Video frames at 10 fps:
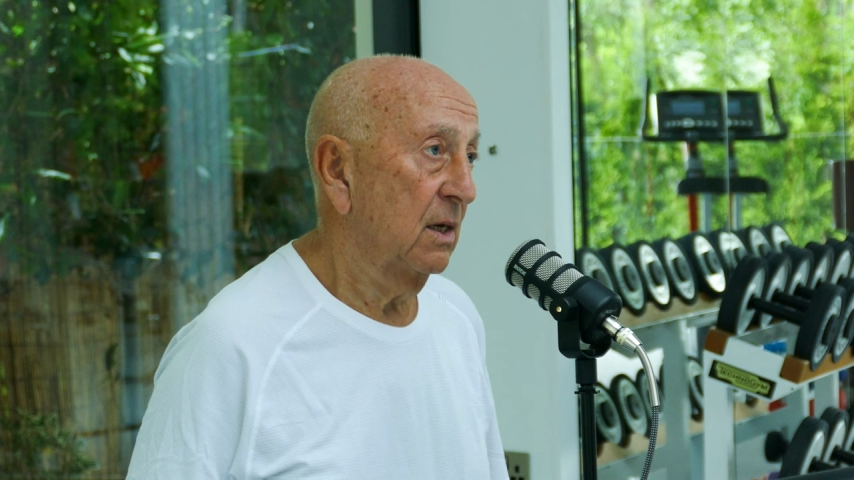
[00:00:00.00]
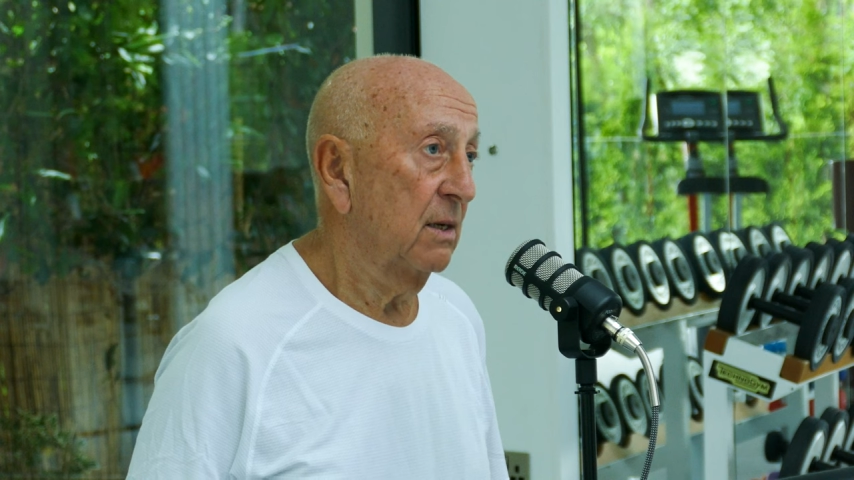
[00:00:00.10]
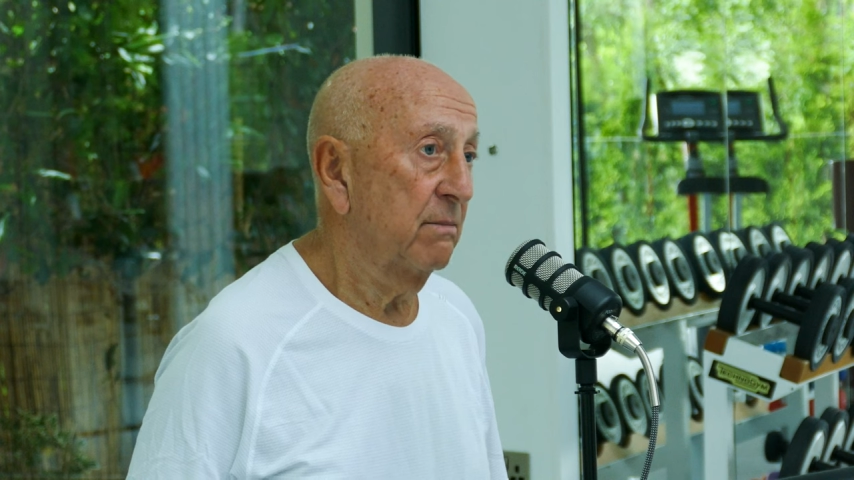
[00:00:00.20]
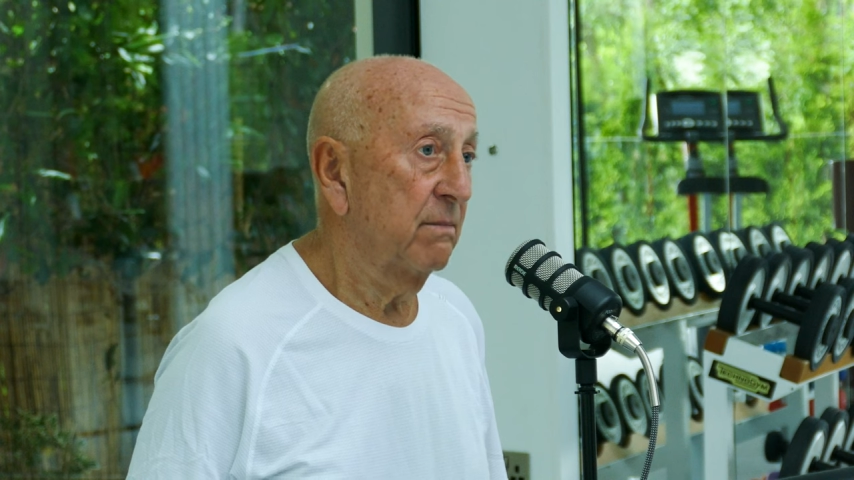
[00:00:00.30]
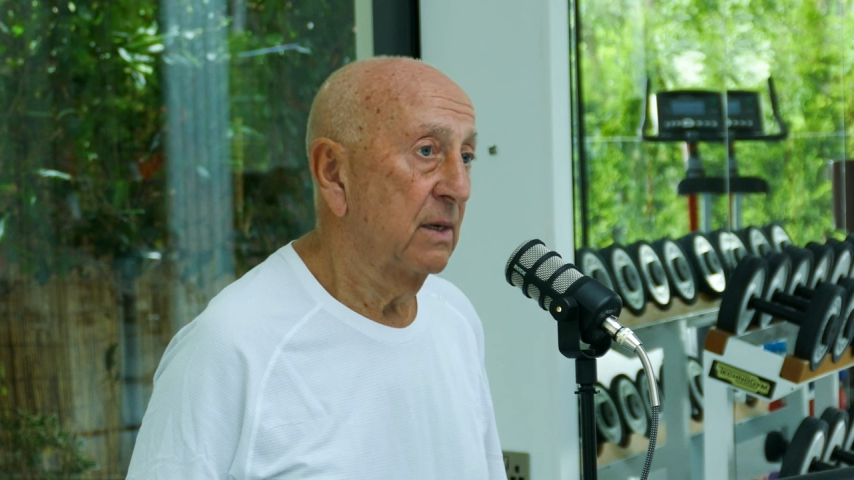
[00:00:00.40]

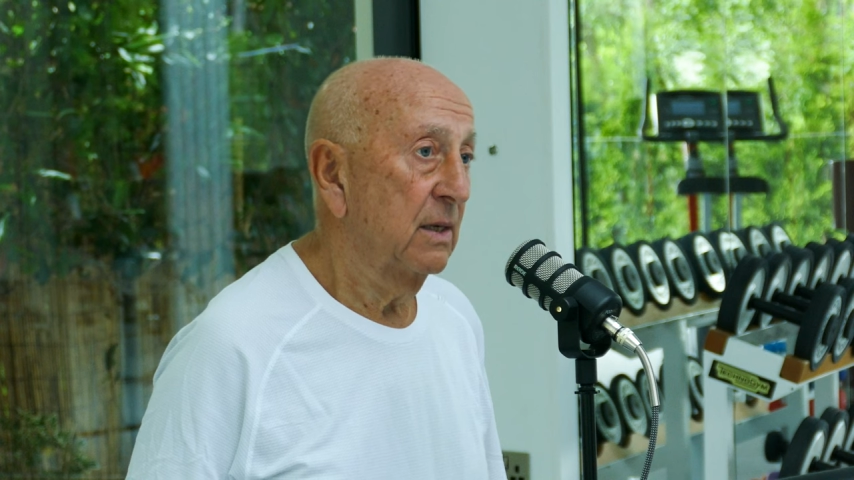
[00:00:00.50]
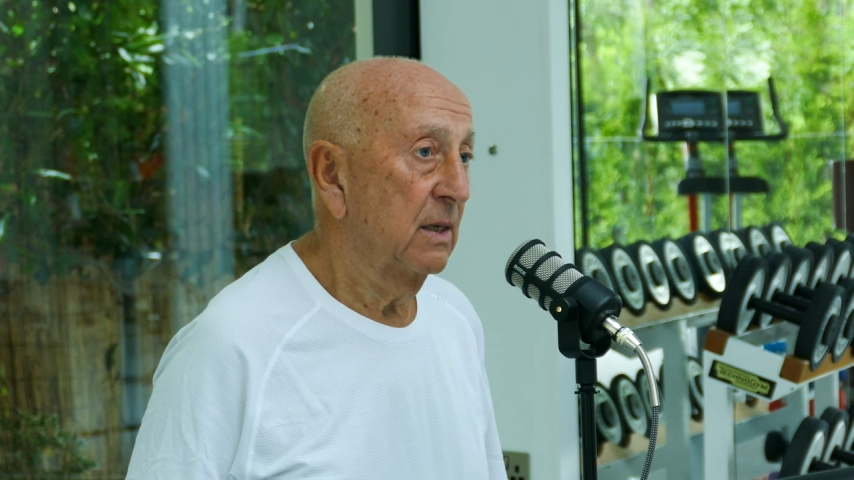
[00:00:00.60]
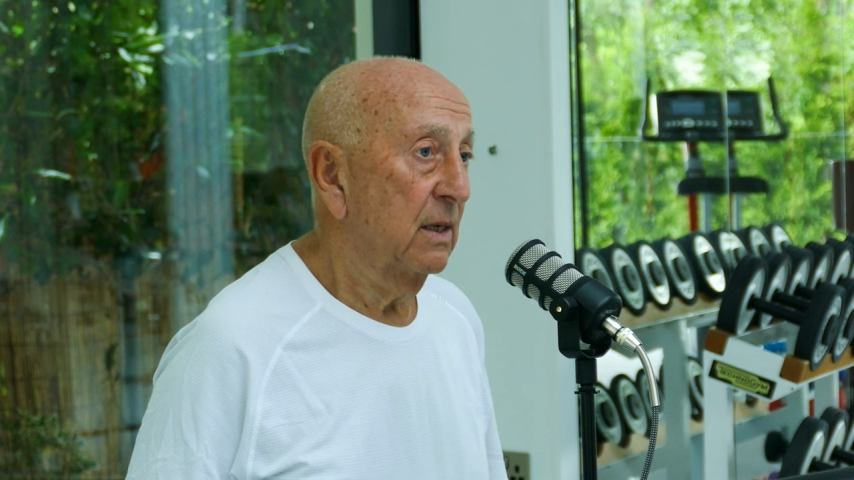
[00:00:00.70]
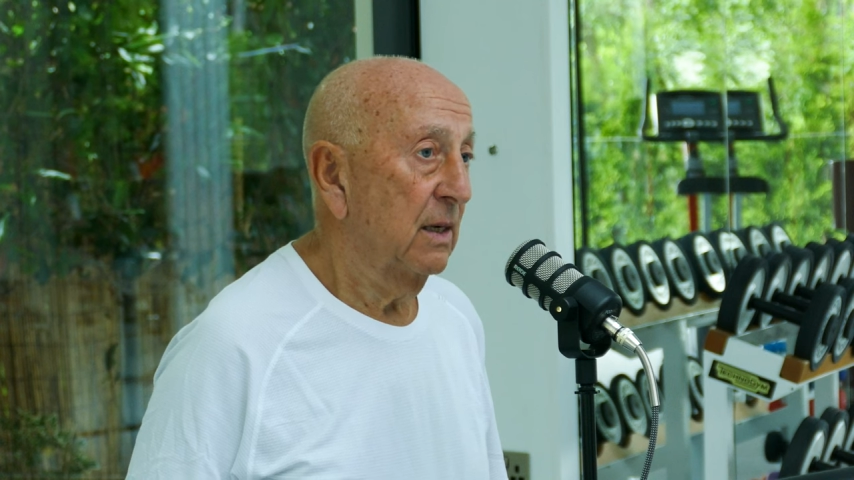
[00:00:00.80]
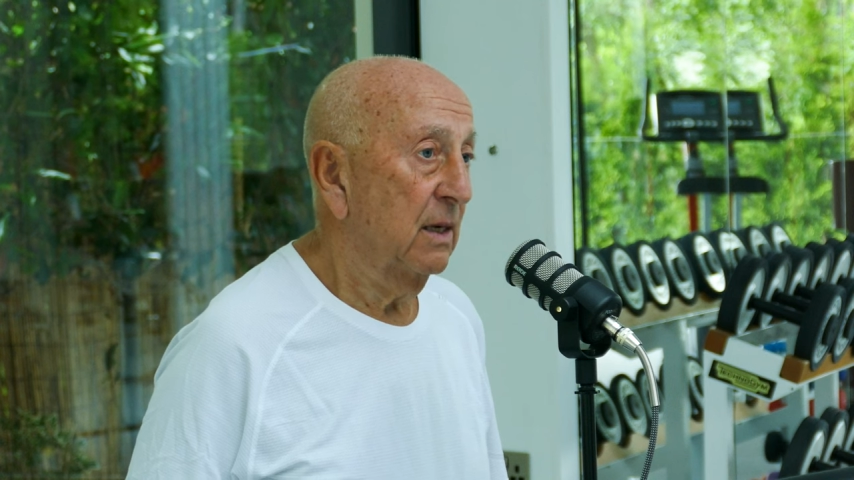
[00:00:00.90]
Um,
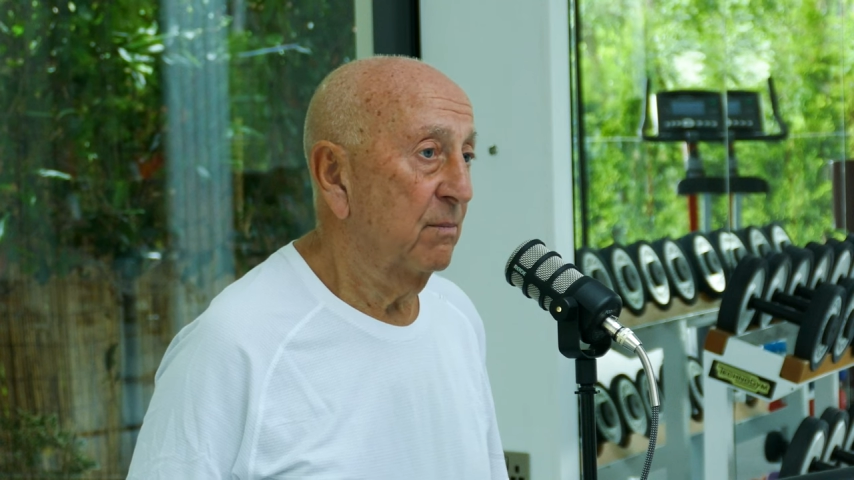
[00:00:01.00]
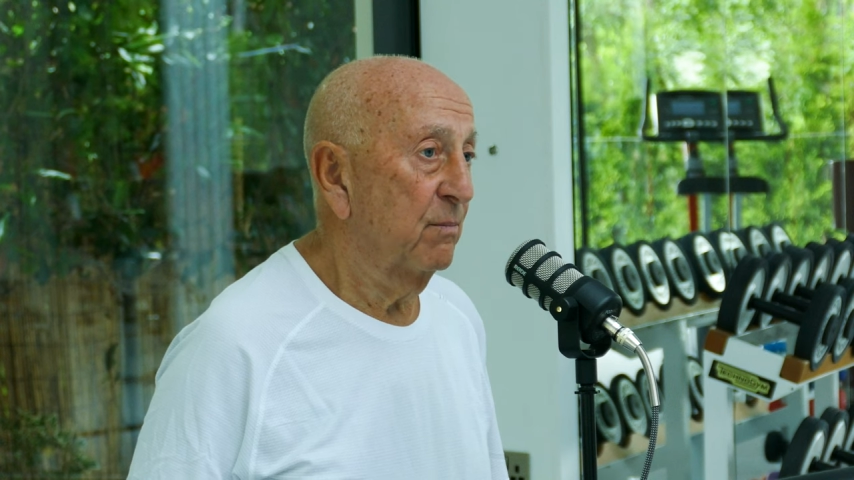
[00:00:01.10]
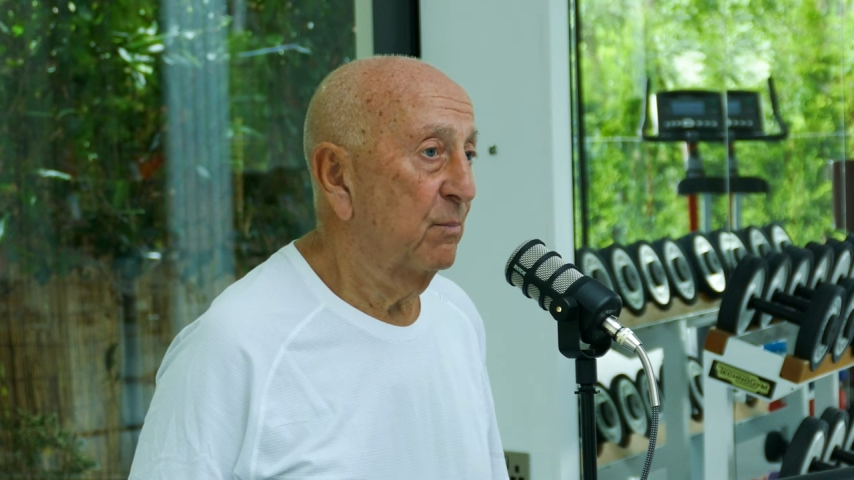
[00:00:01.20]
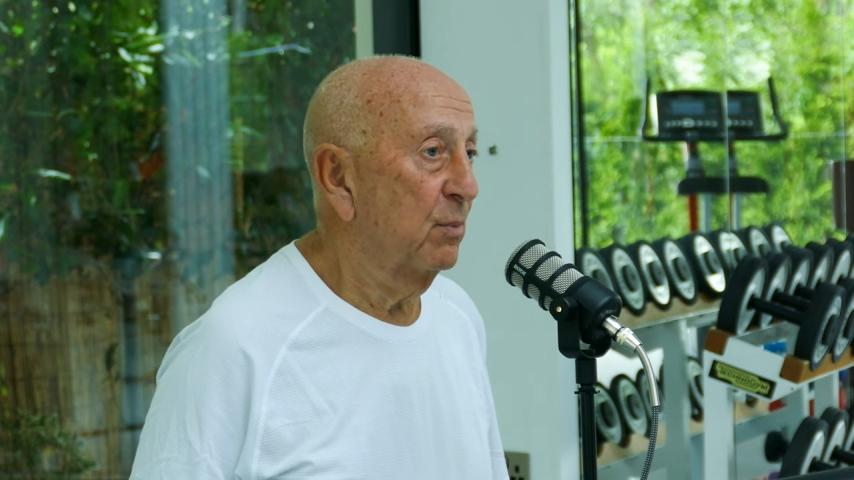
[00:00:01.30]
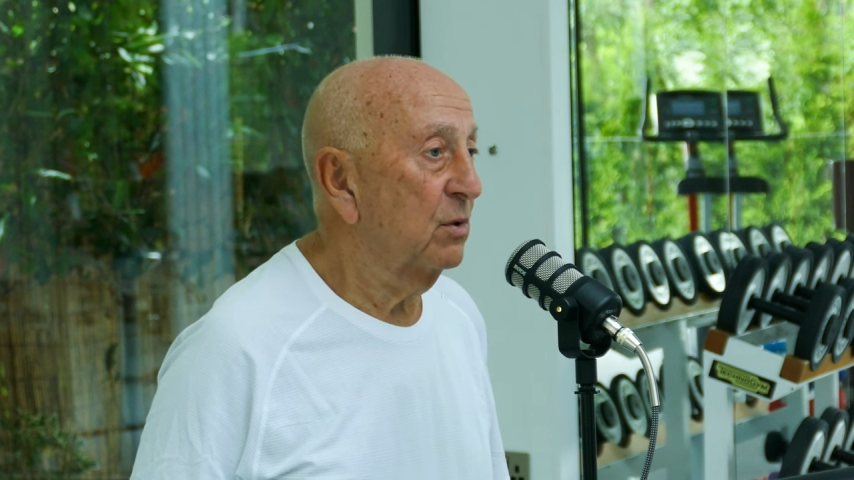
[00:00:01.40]

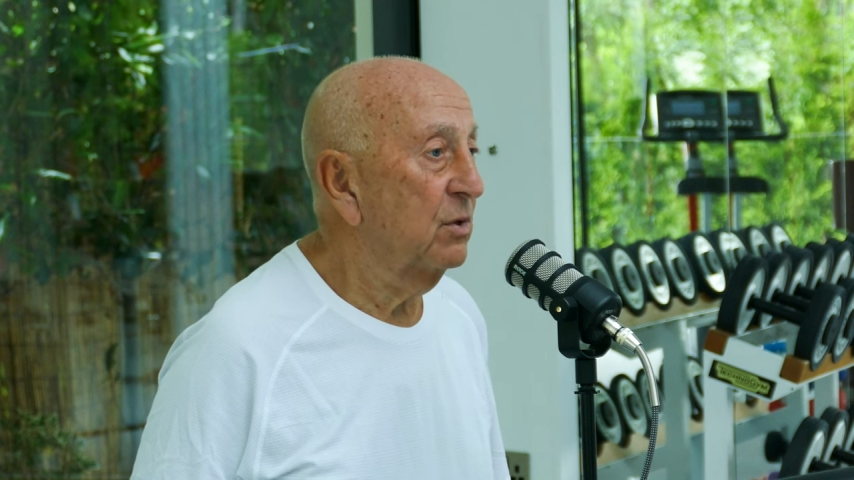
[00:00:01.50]
but